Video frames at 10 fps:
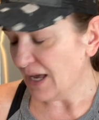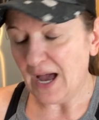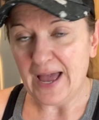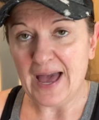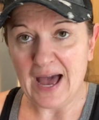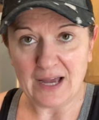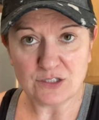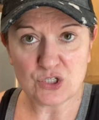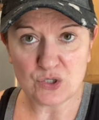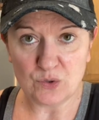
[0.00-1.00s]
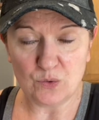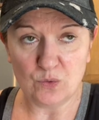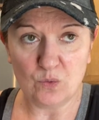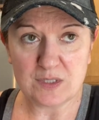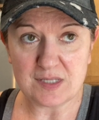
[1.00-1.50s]
I had
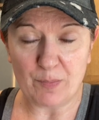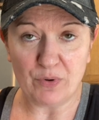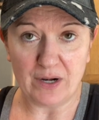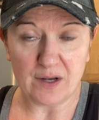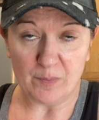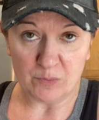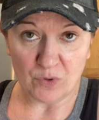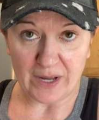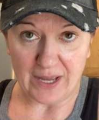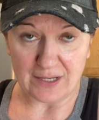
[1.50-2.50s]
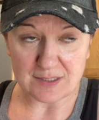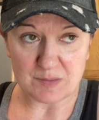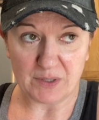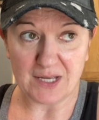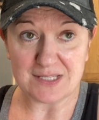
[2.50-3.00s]
to separate a couple more eggs
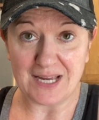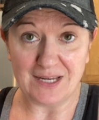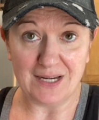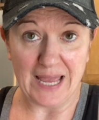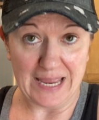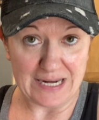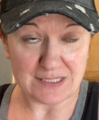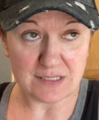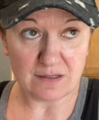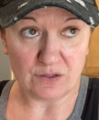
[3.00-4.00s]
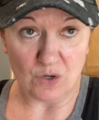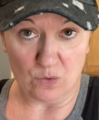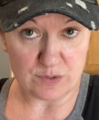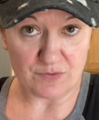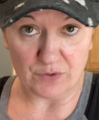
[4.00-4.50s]
because I need 8
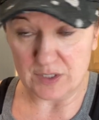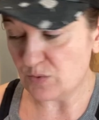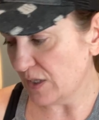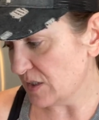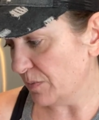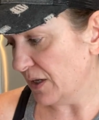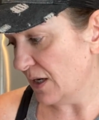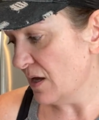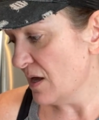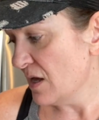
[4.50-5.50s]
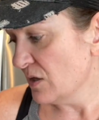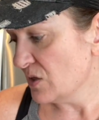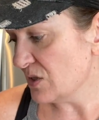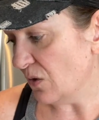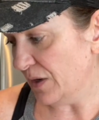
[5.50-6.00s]
yolks for this recipe.
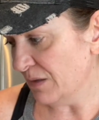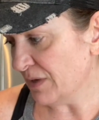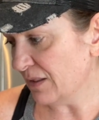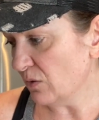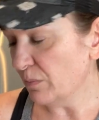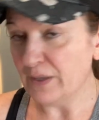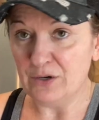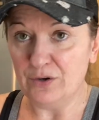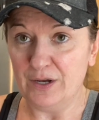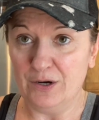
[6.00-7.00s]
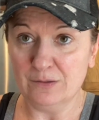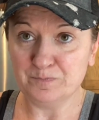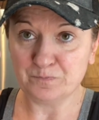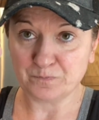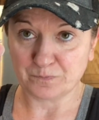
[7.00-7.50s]
So in my little blender here,
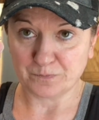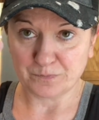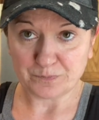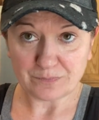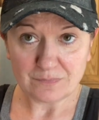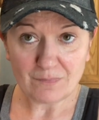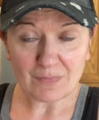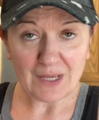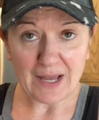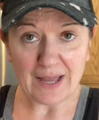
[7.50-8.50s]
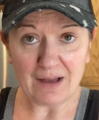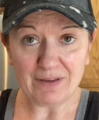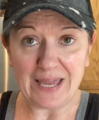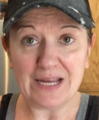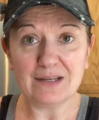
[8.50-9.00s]
I have
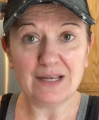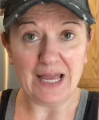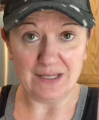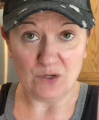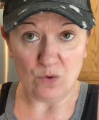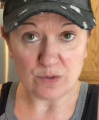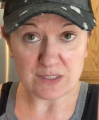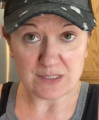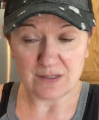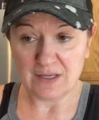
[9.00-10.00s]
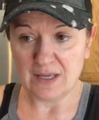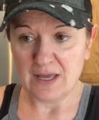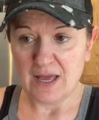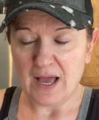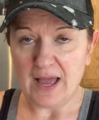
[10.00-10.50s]
8 egg yolks,
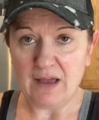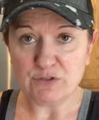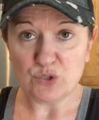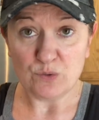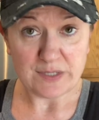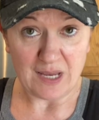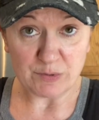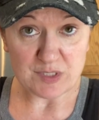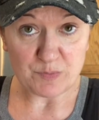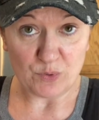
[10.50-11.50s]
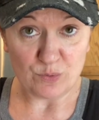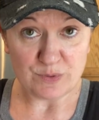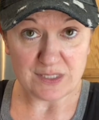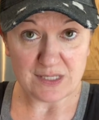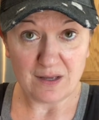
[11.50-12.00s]
I have 2
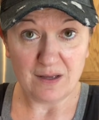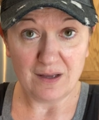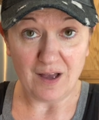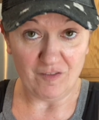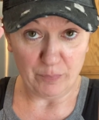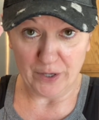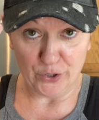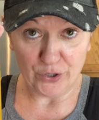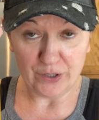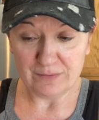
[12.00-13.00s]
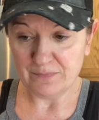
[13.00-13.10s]
tablespoons of butter,